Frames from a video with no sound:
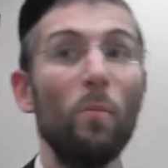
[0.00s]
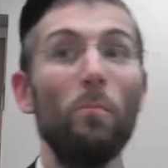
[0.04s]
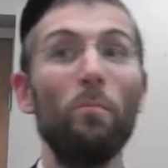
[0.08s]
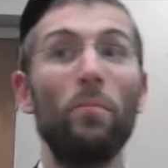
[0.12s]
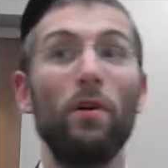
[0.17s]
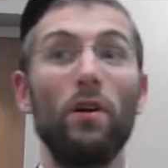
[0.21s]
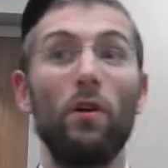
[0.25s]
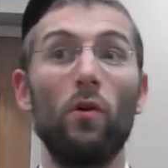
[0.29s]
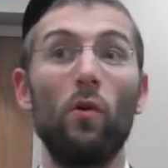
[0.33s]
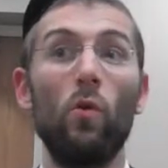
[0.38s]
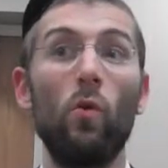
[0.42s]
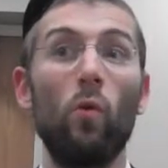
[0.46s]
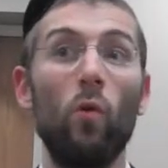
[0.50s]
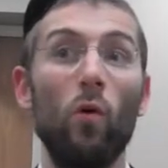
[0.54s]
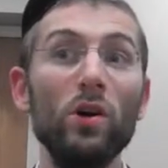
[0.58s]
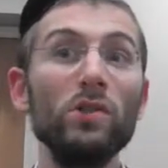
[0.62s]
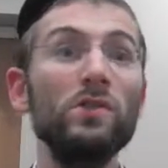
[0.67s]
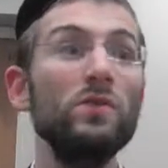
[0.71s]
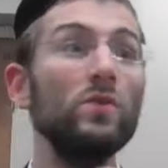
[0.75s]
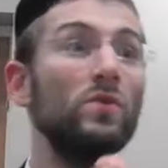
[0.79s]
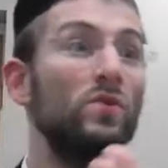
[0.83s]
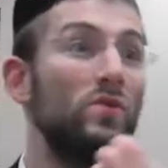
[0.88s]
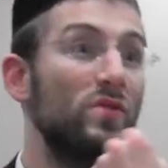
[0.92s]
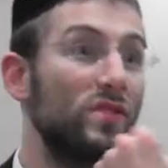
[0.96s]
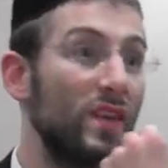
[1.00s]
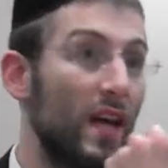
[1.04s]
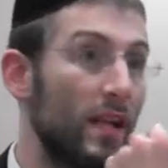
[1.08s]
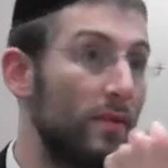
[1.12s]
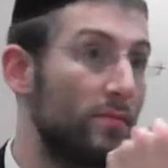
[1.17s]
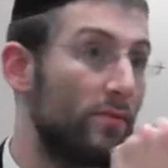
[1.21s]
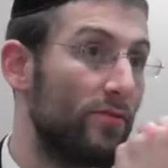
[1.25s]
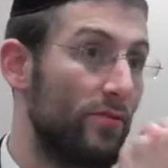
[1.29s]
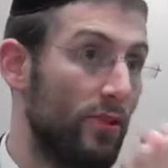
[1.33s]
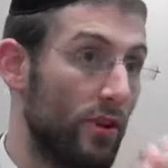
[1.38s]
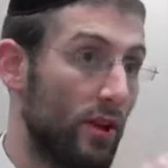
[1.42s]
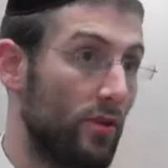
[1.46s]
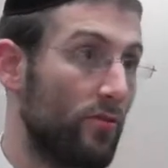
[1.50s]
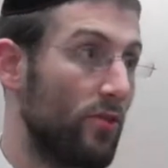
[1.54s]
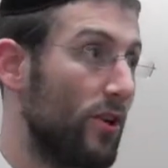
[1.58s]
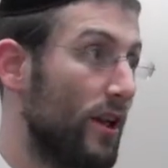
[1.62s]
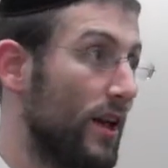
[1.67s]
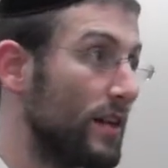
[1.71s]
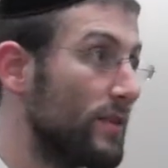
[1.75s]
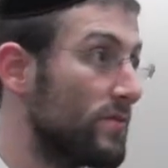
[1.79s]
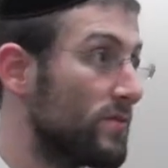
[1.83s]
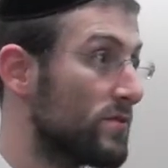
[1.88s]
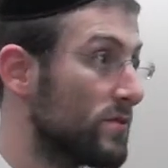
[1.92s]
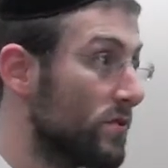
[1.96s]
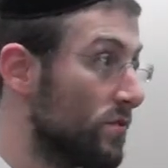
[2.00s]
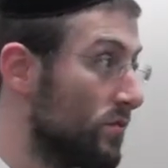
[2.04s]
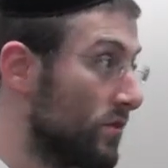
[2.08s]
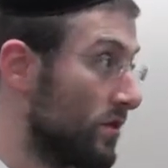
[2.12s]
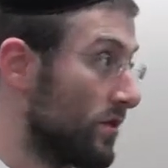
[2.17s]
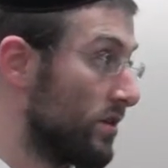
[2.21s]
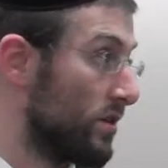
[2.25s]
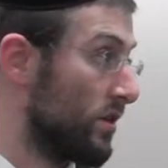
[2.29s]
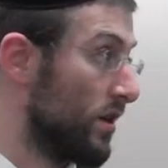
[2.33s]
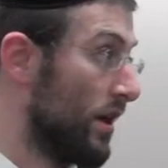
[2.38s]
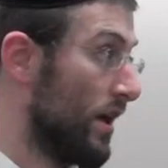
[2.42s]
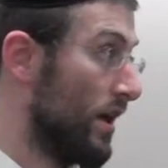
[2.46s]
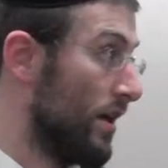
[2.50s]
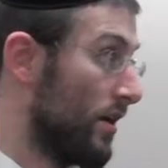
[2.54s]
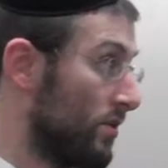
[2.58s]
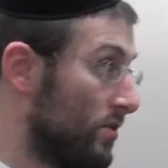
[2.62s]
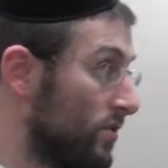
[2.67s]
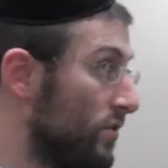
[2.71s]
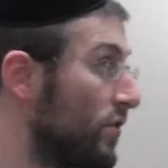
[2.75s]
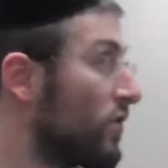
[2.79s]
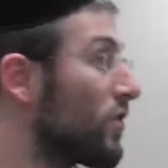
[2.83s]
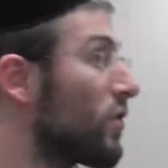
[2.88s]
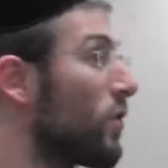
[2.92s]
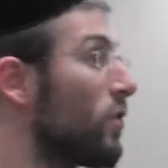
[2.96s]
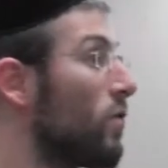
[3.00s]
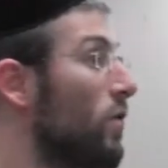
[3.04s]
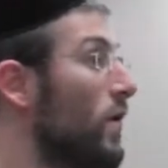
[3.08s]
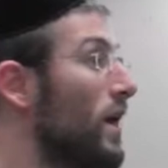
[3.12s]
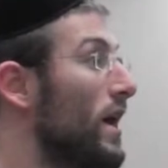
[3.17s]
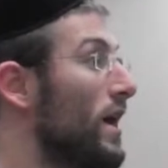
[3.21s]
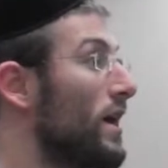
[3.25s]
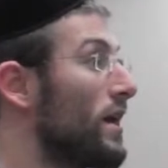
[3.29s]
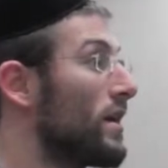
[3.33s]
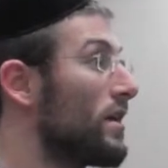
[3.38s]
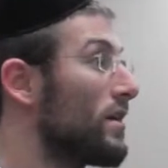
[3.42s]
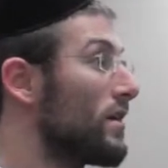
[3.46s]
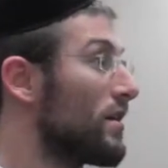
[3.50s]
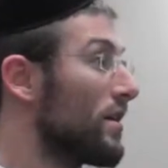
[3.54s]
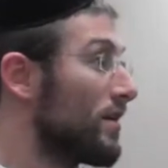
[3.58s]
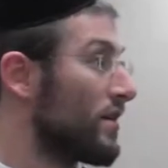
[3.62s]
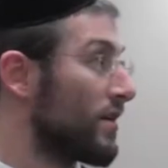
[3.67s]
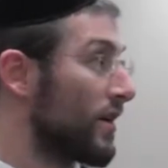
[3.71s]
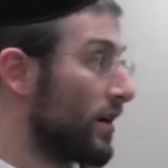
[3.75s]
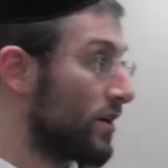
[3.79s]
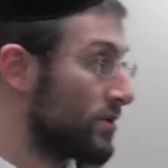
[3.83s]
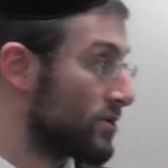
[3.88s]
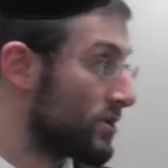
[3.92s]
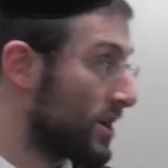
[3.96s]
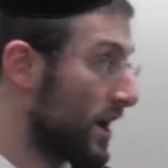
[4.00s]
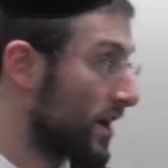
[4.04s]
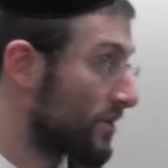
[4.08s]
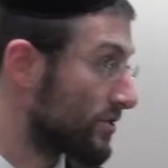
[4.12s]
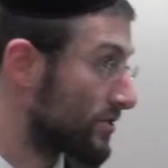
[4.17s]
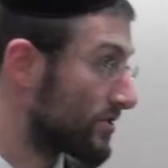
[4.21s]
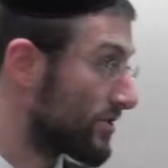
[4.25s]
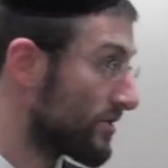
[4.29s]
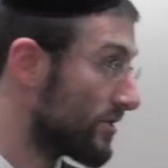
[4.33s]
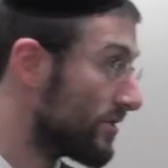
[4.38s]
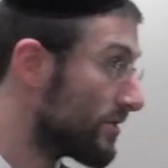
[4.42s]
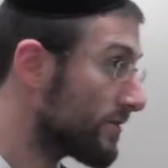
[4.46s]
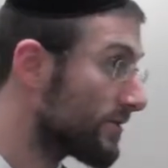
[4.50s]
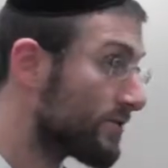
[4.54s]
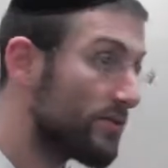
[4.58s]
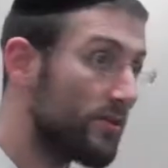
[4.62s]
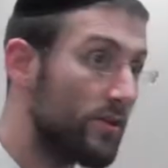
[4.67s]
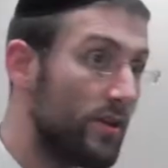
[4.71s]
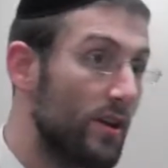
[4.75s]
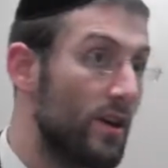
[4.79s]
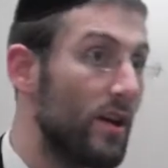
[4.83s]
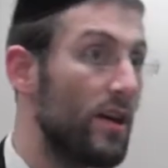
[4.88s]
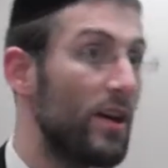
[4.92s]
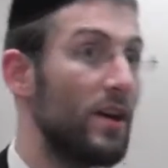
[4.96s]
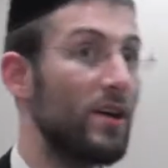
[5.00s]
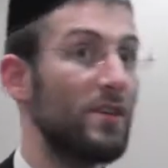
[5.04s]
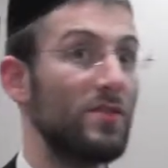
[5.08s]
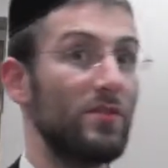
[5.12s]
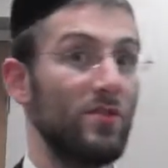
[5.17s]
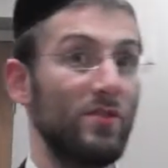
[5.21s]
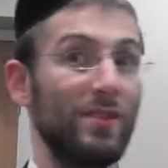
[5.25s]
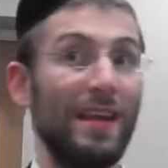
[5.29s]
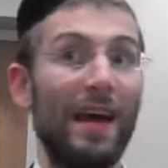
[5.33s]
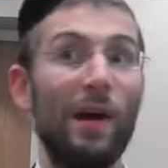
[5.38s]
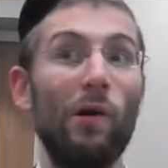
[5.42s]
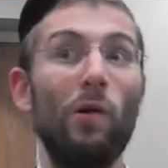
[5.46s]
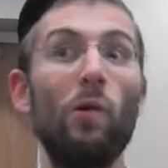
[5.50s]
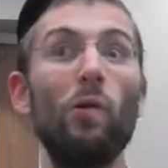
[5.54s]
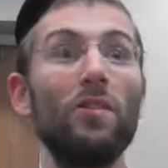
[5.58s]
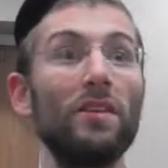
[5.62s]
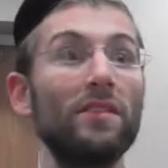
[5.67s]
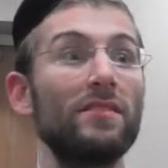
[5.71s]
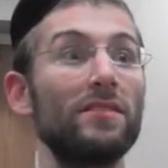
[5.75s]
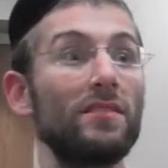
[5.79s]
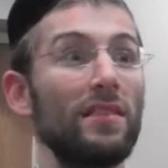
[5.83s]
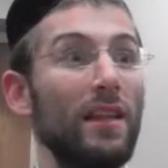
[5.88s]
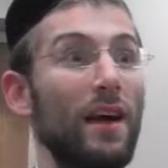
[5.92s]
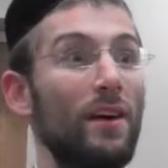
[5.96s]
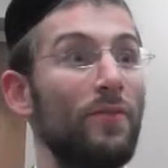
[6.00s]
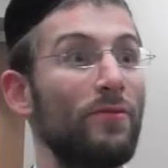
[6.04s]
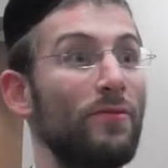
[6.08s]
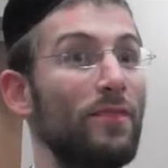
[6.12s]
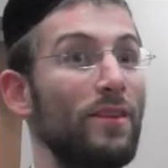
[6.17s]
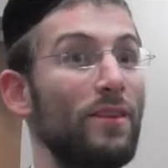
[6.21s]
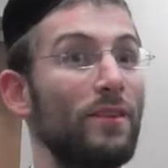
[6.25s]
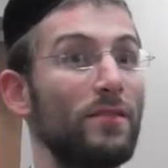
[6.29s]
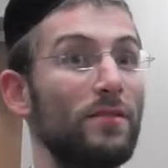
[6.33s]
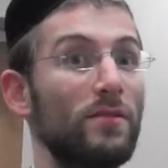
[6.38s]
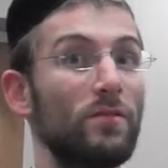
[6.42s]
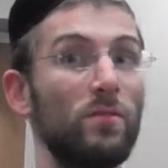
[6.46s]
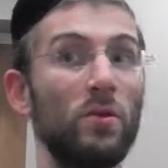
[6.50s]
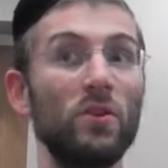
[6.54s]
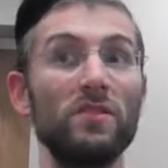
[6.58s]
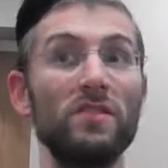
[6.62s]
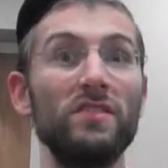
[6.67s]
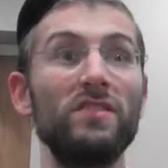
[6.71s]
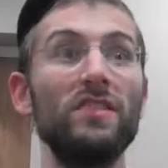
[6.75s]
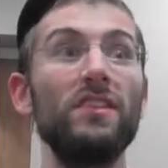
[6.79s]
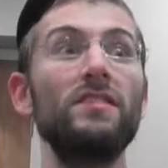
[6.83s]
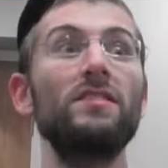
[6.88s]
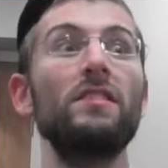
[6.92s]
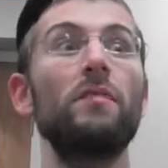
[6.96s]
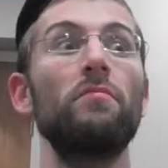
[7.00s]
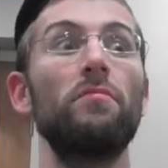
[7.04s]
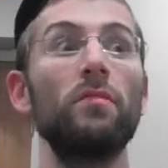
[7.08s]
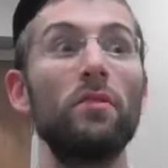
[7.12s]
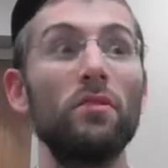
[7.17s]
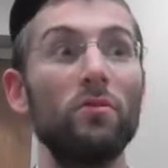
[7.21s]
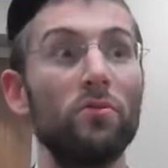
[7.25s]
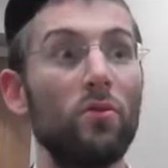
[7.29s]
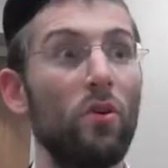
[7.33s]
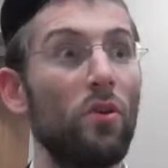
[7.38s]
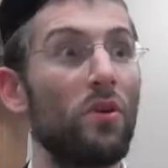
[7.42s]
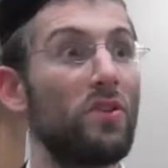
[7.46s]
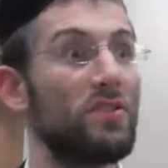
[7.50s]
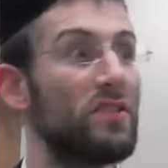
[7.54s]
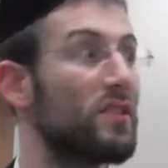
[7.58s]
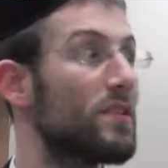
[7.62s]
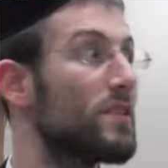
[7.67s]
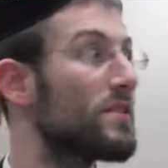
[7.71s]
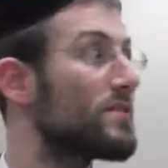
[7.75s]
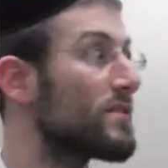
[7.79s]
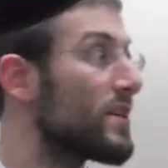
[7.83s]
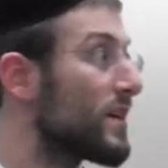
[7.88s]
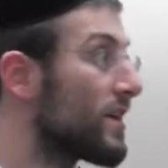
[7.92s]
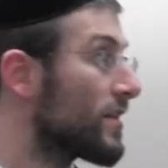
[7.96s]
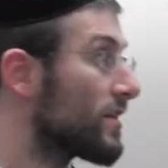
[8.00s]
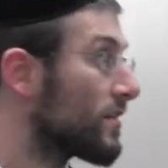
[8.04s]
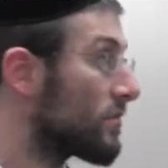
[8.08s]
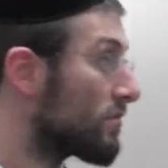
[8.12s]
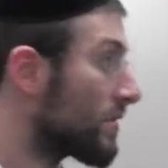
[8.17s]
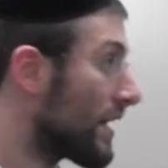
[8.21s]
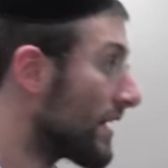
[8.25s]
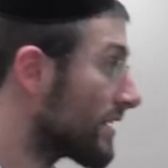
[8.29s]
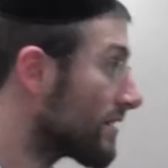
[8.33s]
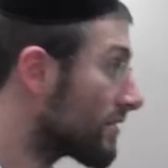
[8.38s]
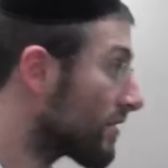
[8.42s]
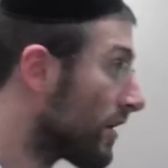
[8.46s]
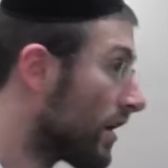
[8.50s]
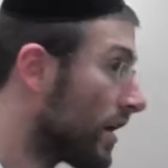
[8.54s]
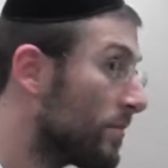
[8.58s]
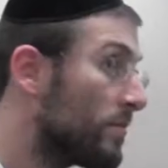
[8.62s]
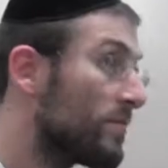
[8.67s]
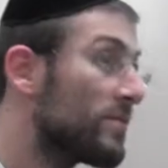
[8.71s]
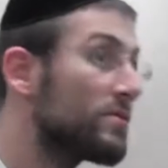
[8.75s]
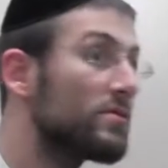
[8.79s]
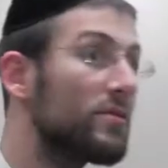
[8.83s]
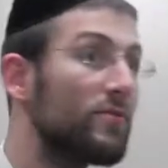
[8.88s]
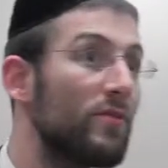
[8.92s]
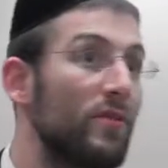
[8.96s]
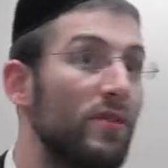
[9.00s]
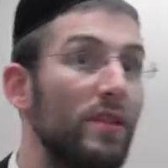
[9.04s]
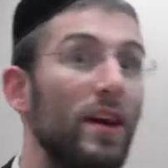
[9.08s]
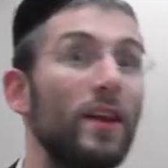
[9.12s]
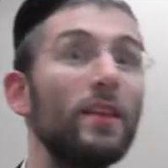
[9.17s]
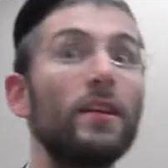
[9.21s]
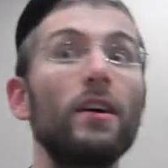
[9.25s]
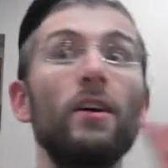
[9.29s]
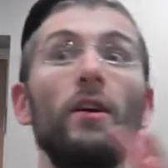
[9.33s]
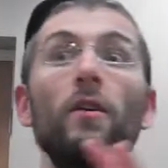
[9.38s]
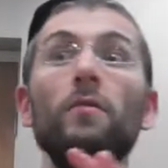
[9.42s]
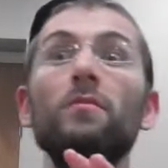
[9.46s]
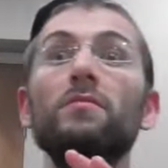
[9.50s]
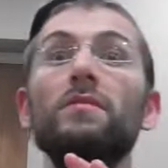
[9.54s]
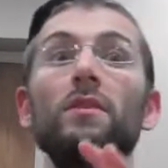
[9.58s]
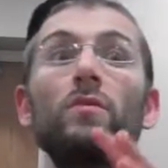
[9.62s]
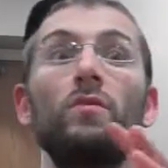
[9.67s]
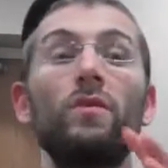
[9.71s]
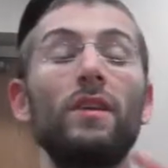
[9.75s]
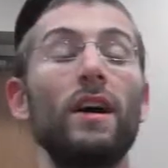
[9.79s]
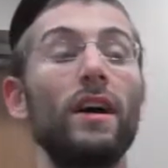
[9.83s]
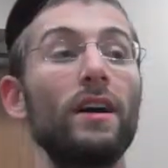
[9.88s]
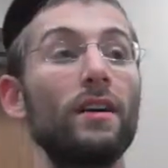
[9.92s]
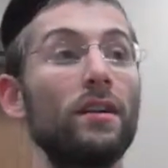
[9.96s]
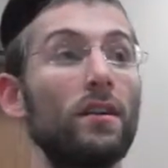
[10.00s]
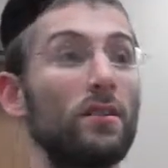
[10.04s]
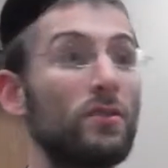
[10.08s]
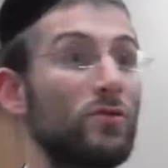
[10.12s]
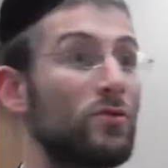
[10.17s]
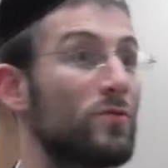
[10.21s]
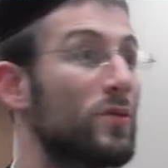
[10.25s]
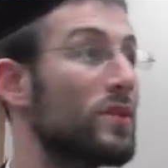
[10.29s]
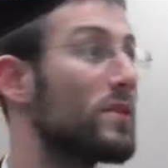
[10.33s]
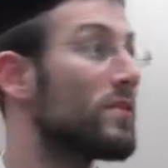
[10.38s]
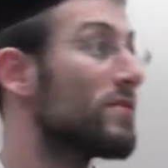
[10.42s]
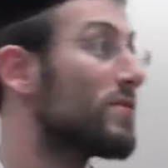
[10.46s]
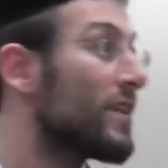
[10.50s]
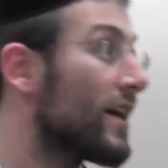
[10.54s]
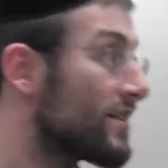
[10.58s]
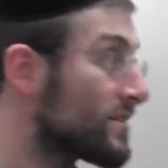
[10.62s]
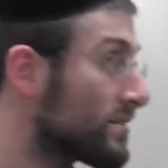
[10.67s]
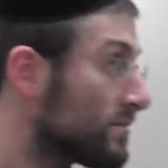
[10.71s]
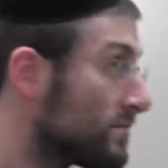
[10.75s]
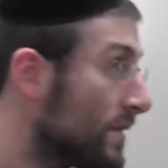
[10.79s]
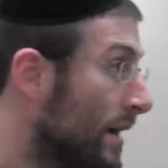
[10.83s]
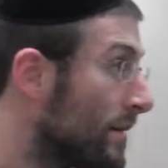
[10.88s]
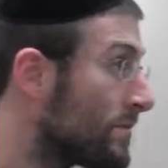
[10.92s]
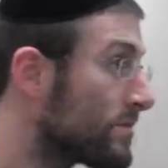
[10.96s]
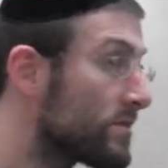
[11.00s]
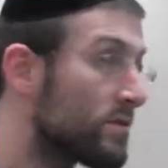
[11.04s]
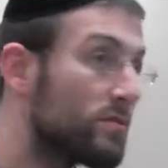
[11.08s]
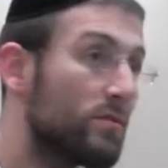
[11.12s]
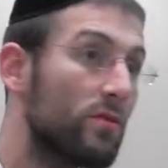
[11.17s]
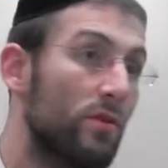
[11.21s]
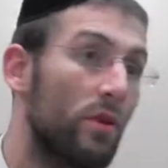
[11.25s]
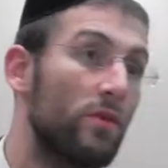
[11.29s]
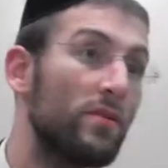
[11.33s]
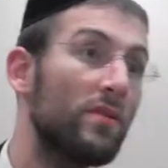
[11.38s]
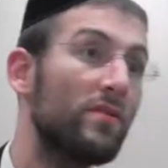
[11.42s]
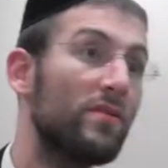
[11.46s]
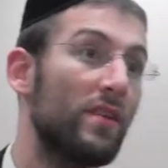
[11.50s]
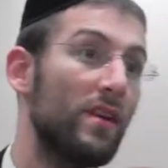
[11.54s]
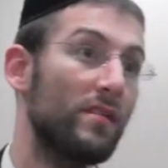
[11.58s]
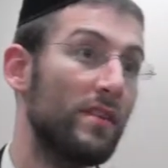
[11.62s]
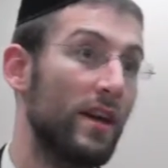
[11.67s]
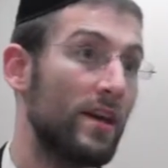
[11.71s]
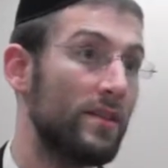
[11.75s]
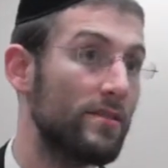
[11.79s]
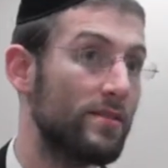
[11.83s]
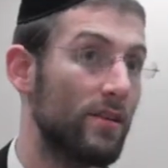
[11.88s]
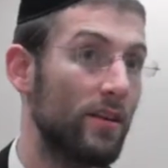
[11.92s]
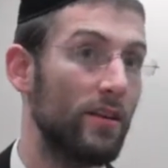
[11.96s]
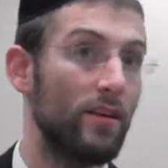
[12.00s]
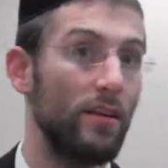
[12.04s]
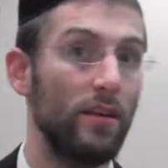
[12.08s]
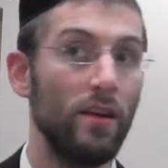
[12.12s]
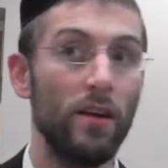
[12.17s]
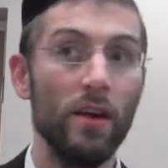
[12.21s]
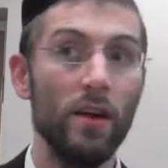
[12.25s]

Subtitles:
But once you said Befanim Nechtam, so we took away the Chashash Ziyuf, so now all that's left is, because you did something wrong, because you didn't say it at the right time. So for that, Chachamim said, we're not going to treat the Vlad as a Mamzer, we'll only say Teitzei.